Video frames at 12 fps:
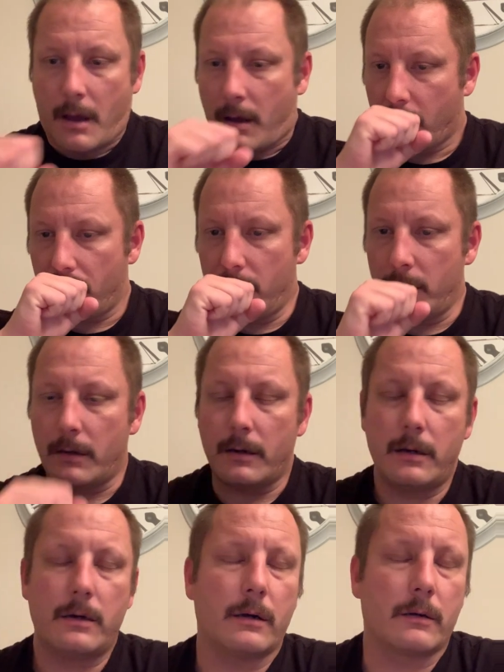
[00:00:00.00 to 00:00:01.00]

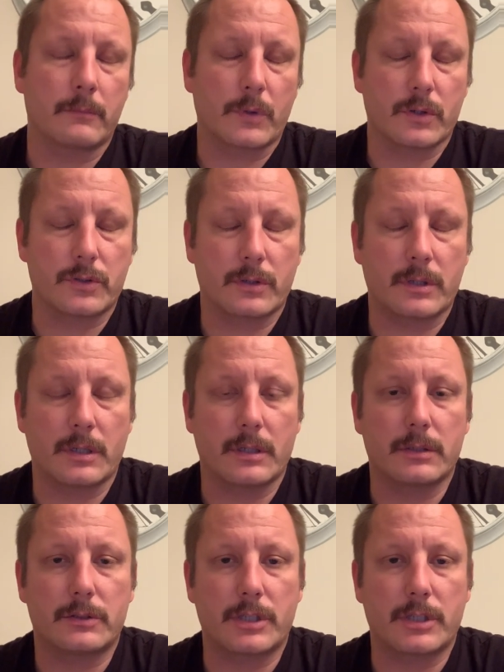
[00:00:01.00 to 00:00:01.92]
We're also going to